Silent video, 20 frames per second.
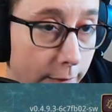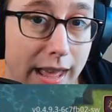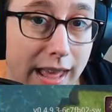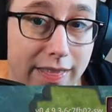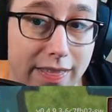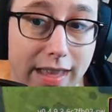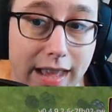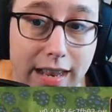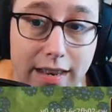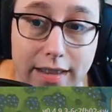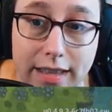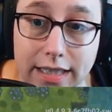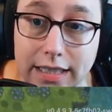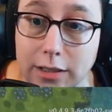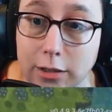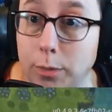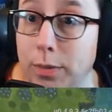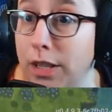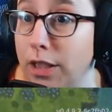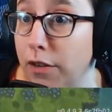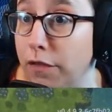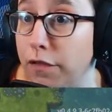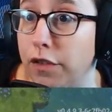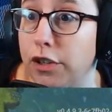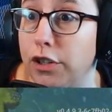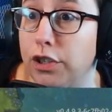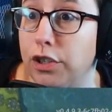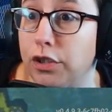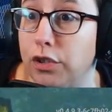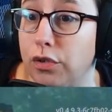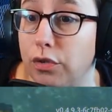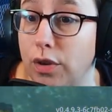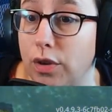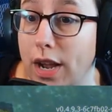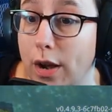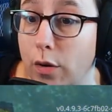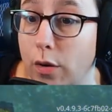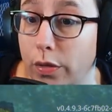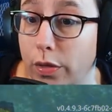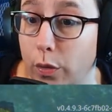And then this will be the first
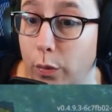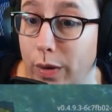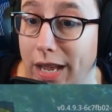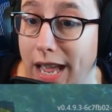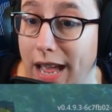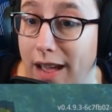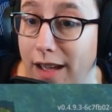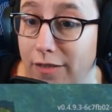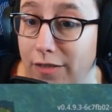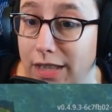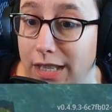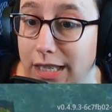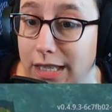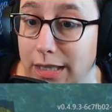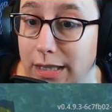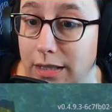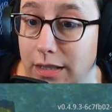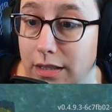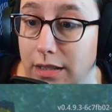drought that we have these